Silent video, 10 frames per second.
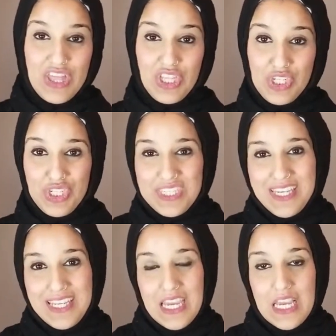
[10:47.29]
They're just
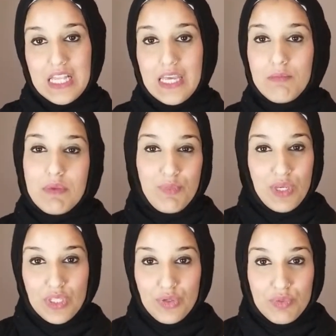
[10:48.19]
getting like maybe
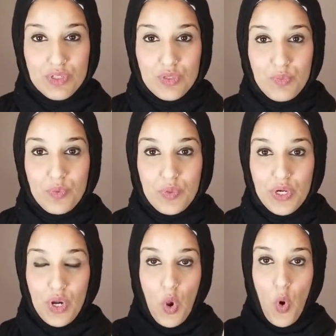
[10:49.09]
a little bit of
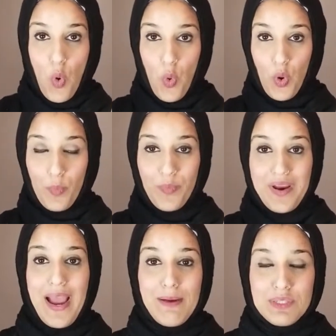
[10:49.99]
support, or
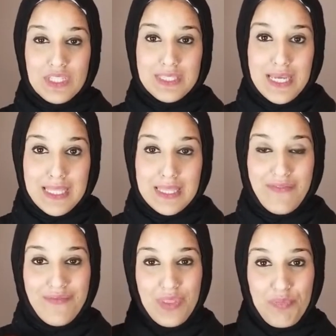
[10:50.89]
perhaps it's like
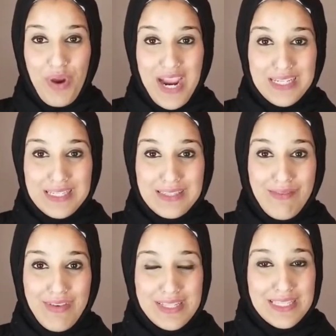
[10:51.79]
the practice
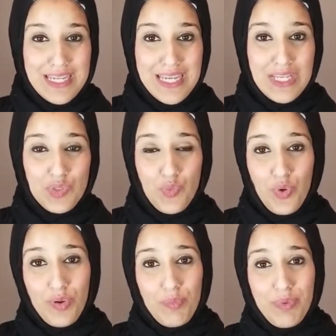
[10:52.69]
event settings
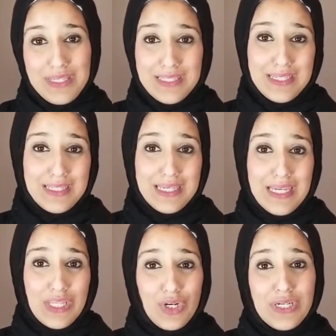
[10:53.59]
where
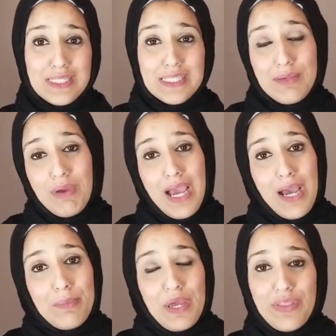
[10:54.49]
basically they're on
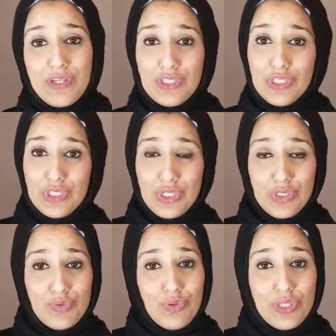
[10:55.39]
CPAP and they're just
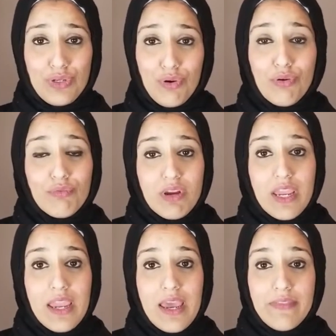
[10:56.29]
controlling their own
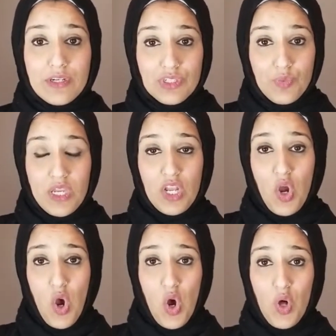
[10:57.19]
rate and they're doing it
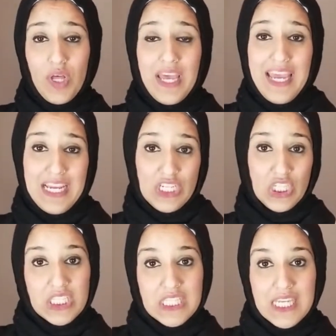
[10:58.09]
all. And
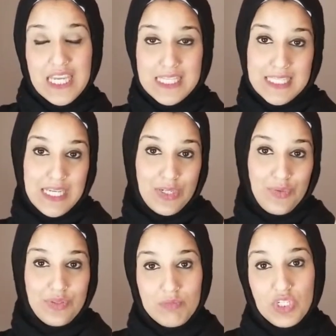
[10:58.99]
just in case they
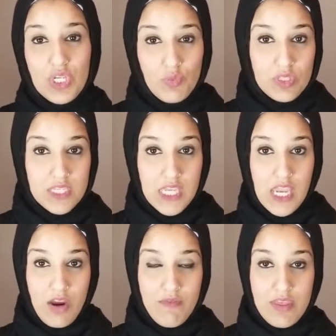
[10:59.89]
don't, the machine will take
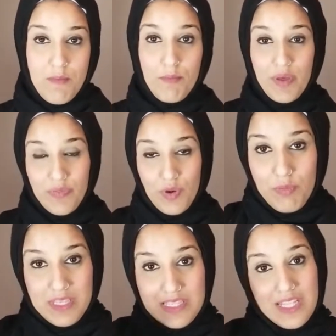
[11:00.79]
care of them, but
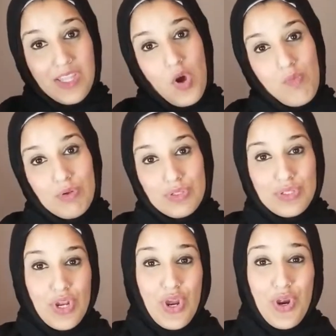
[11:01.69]
basically
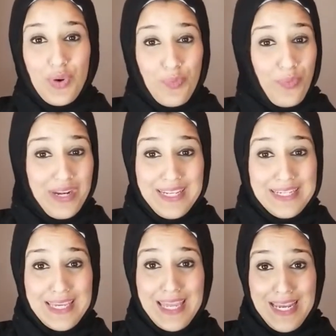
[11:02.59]
almost ready
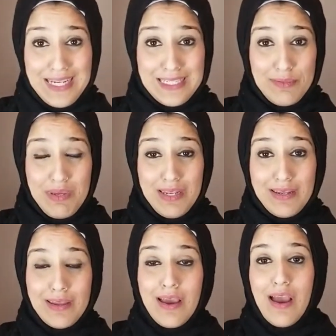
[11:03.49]
to get
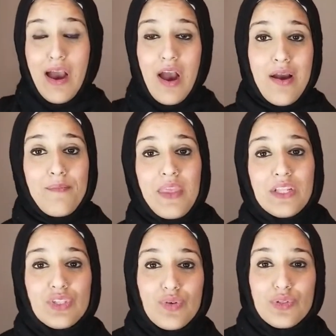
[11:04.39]
extubated.
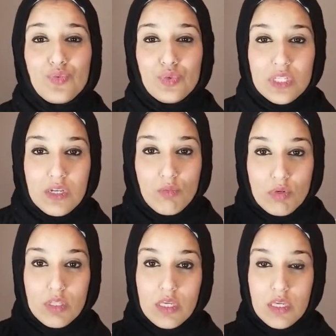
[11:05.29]
And so it's really,
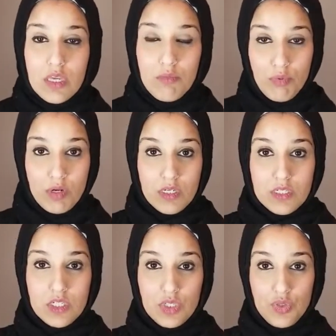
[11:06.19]
really
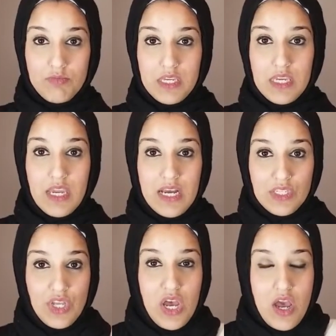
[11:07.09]
important to me as
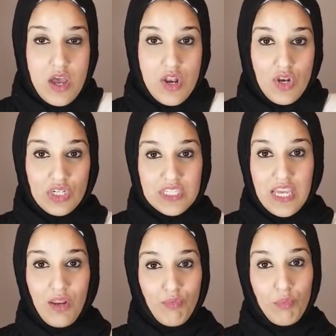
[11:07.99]
a nurse
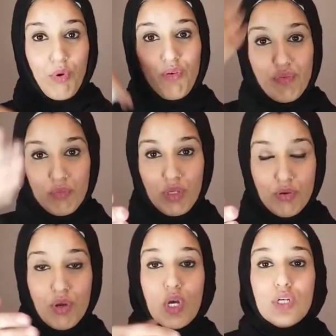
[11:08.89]
getting a report from
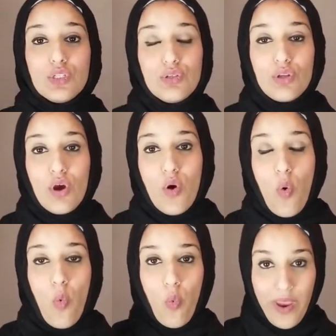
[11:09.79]
you to know
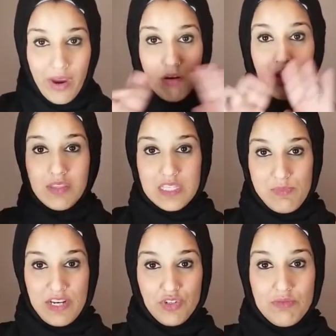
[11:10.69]
where on the
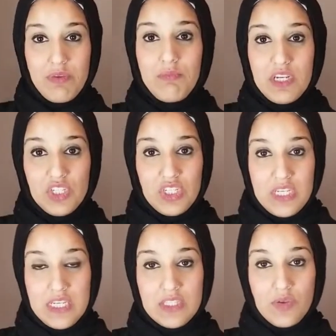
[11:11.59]
spectrum my patient
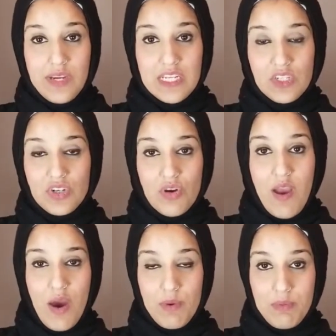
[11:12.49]
is. So I need to know
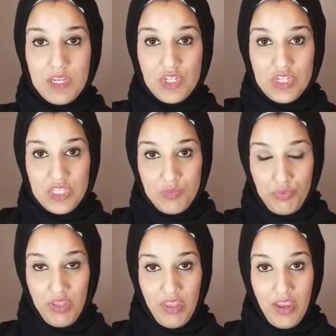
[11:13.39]
how my patient is
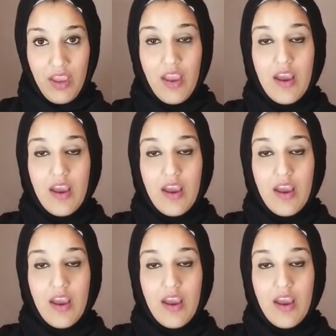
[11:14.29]
breathing.